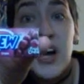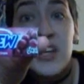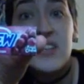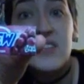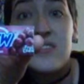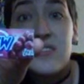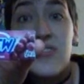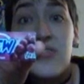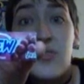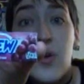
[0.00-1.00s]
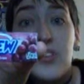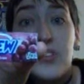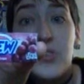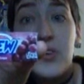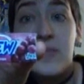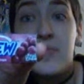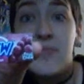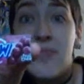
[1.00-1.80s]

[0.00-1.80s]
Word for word: try this if you run into it.